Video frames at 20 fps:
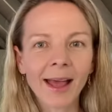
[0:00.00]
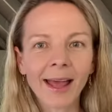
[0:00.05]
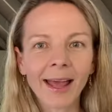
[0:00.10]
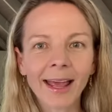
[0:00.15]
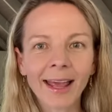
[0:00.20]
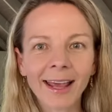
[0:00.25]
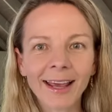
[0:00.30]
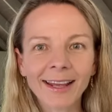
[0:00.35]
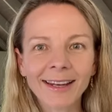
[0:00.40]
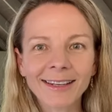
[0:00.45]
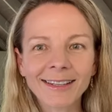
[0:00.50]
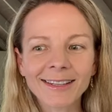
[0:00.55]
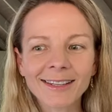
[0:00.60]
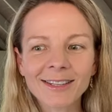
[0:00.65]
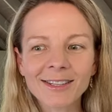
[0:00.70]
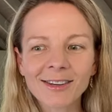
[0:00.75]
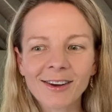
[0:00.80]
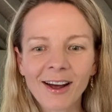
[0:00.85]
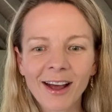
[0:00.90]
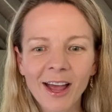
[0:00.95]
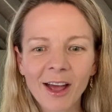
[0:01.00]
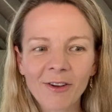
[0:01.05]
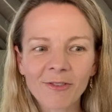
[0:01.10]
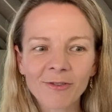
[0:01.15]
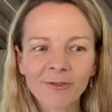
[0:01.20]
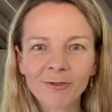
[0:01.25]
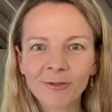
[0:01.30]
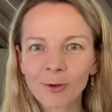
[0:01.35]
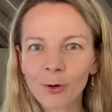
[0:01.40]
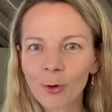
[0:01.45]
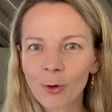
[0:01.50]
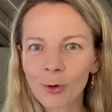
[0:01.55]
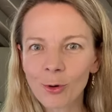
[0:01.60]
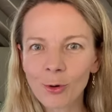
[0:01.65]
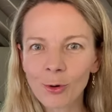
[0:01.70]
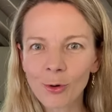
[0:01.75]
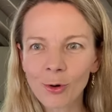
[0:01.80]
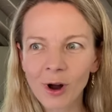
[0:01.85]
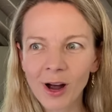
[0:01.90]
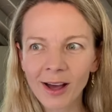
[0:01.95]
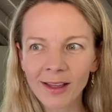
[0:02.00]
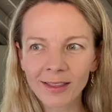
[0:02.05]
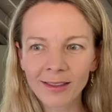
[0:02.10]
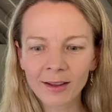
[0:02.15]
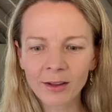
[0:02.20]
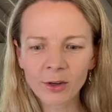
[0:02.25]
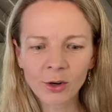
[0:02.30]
and I have five